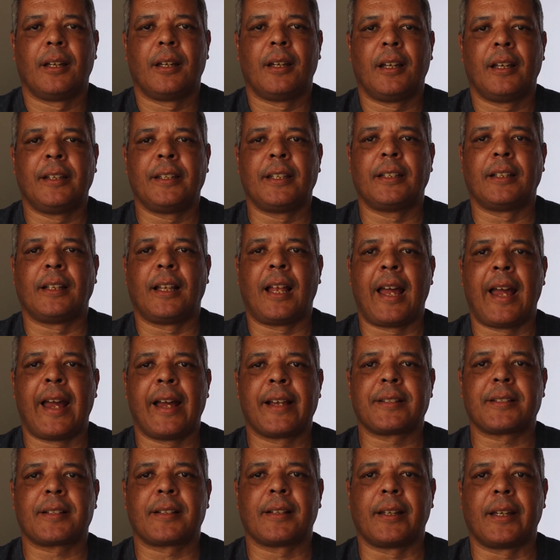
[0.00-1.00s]
And then
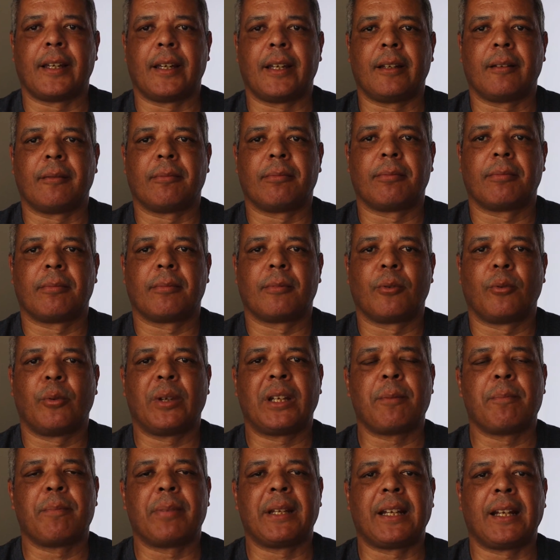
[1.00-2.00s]
lastly, we
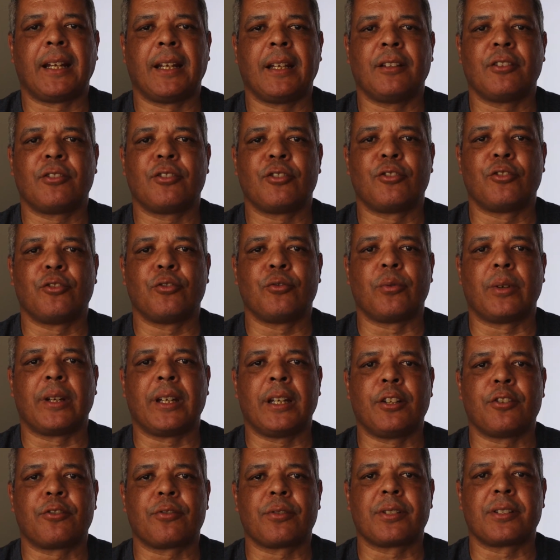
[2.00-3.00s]
can begin to do
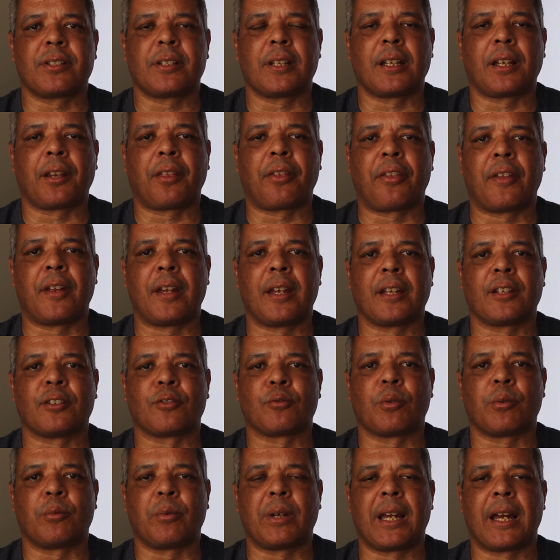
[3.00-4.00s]
interesting
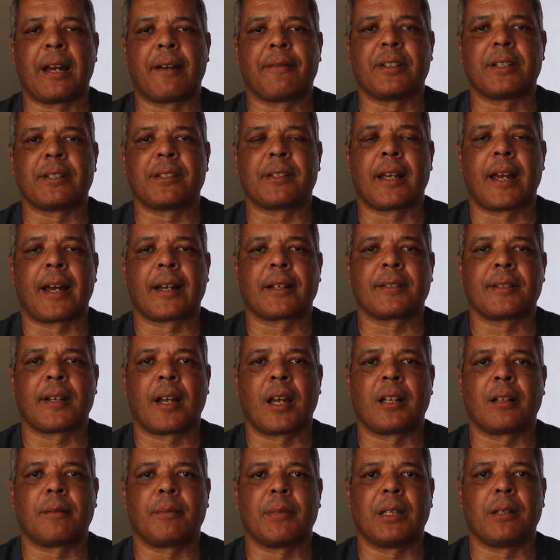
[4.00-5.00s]
things when we have this
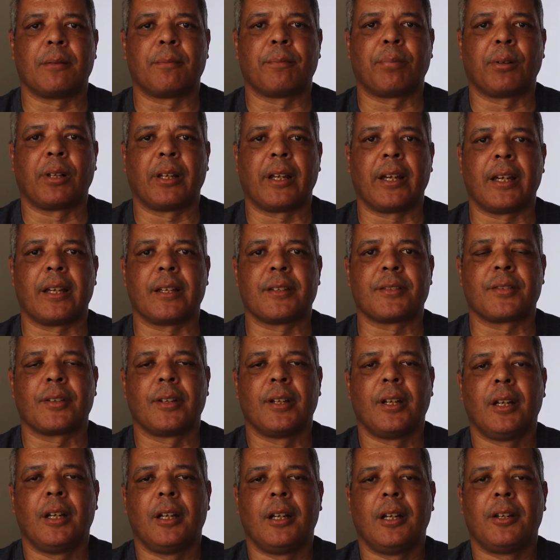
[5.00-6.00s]
taxonomy in place.
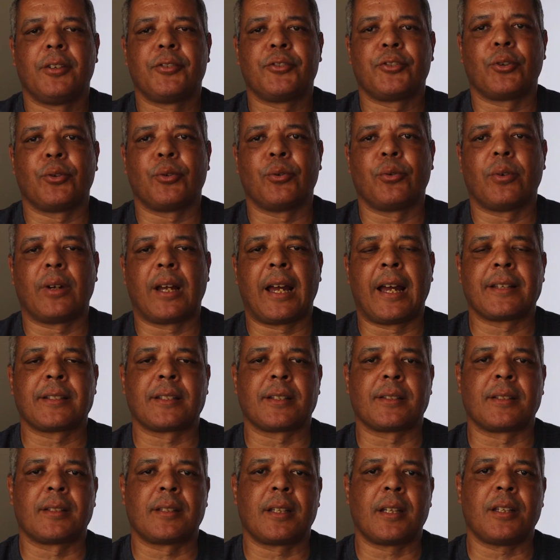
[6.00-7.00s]
So as
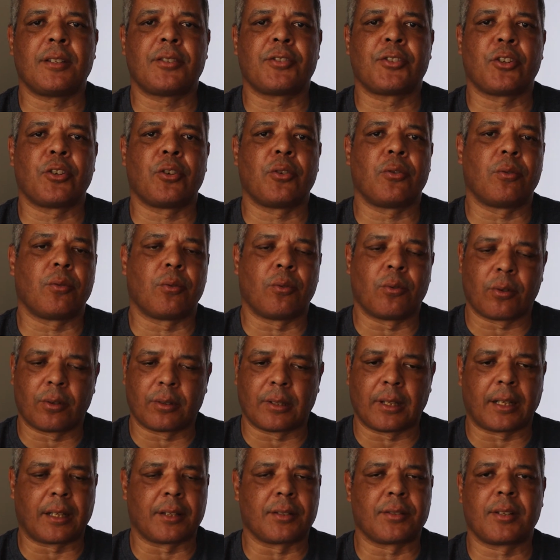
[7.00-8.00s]
a CISO, or
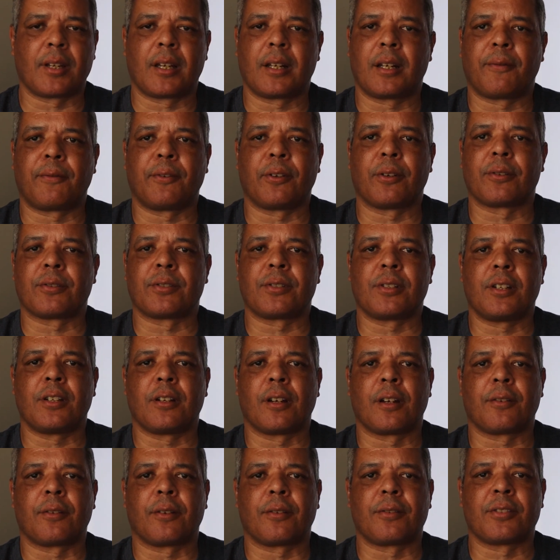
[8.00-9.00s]
like I said, if you're a
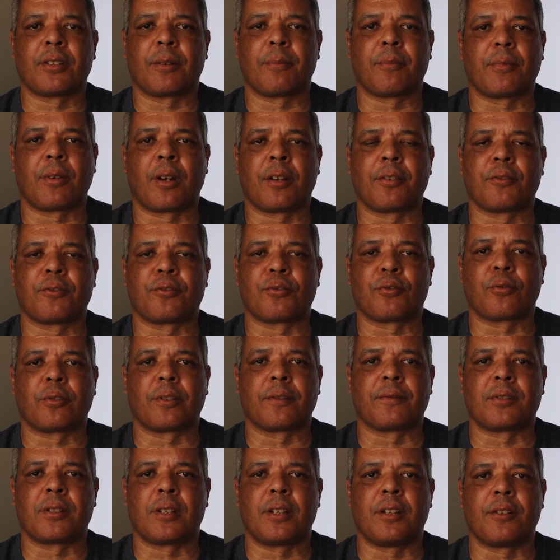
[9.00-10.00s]
senior, some other sort
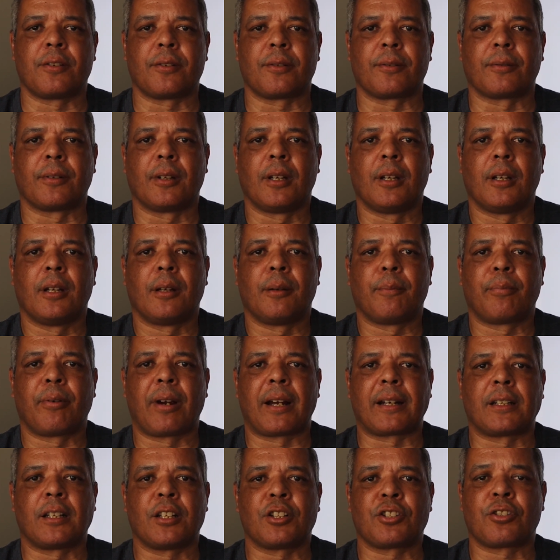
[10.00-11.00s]
of senior
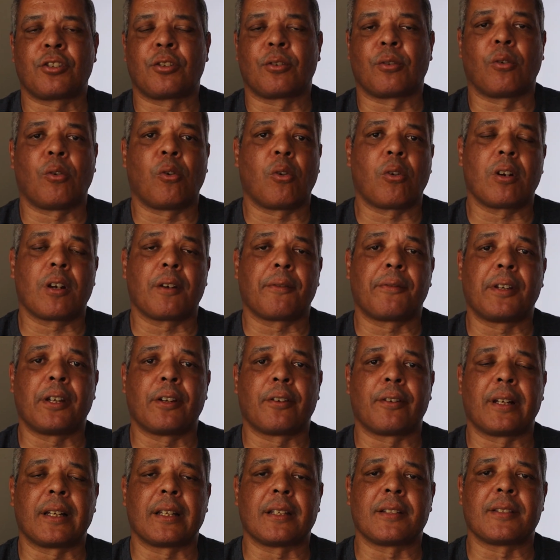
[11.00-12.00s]
practitioner, or if
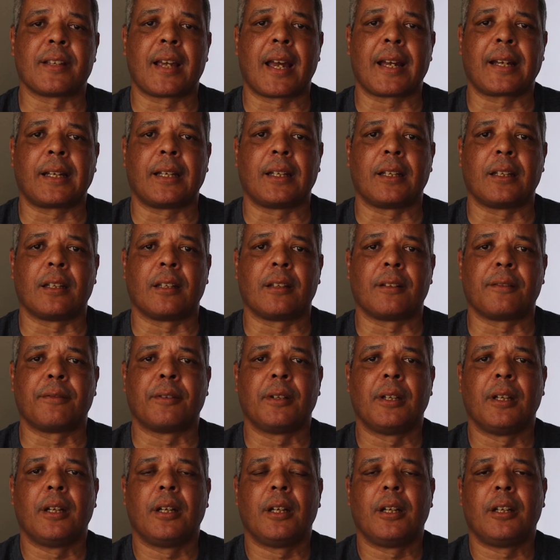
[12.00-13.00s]
you're an
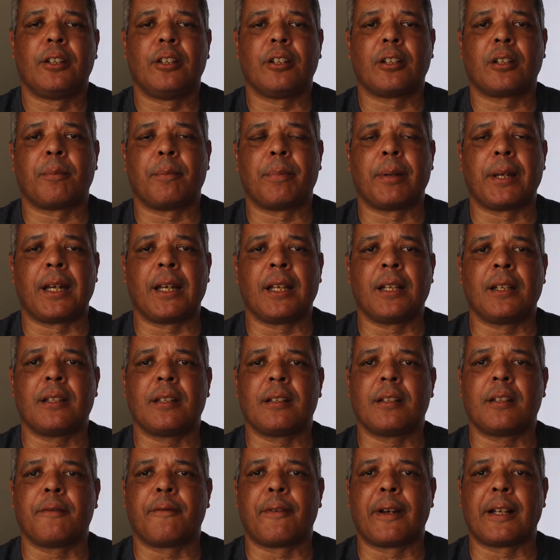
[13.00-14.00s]
executive, you can begin
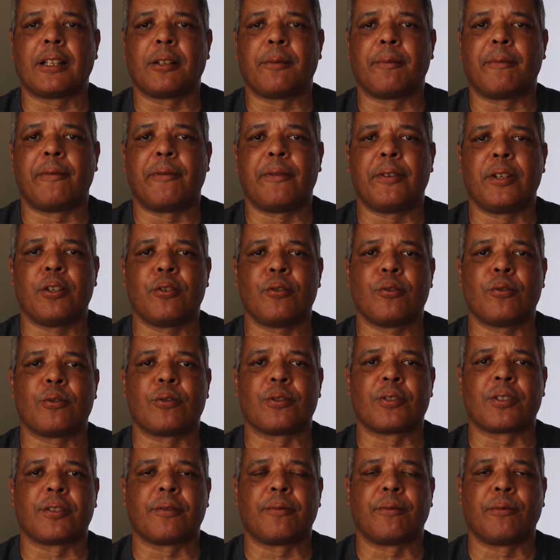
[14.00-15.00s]
to develop
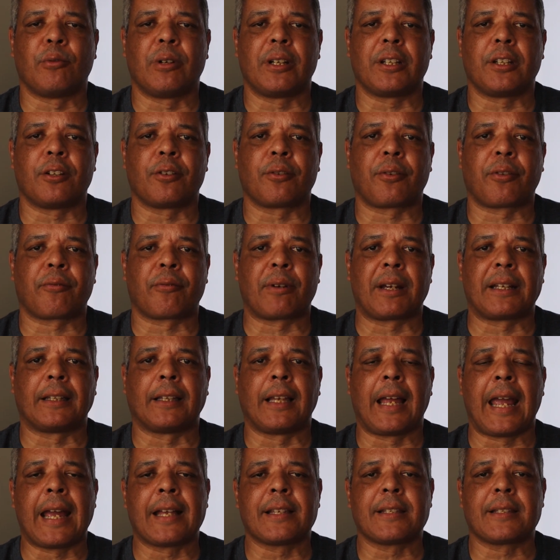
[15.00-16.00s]
views of what your threat
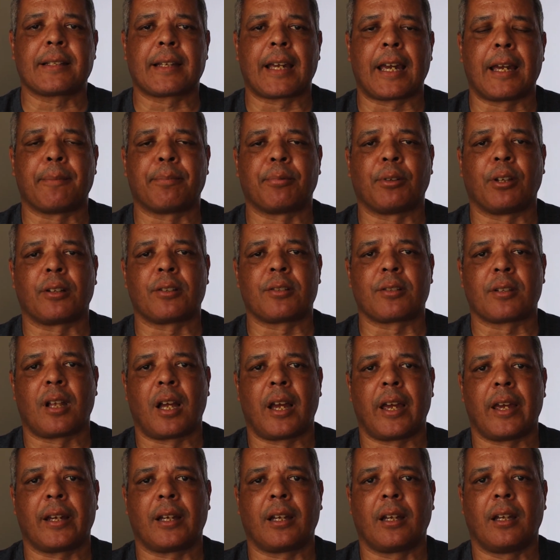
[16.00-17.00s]
landscape looks
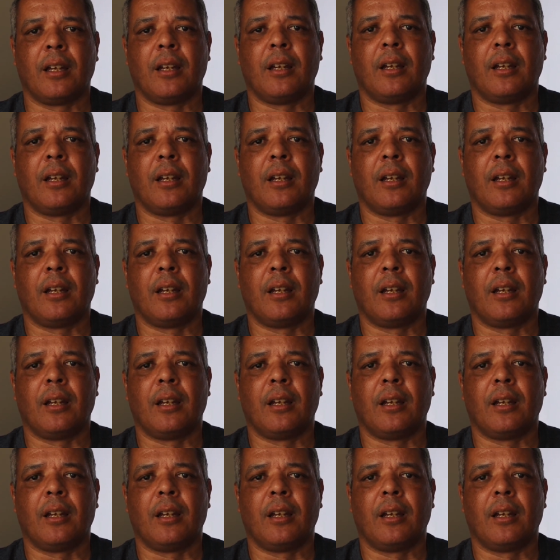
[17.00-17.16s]
like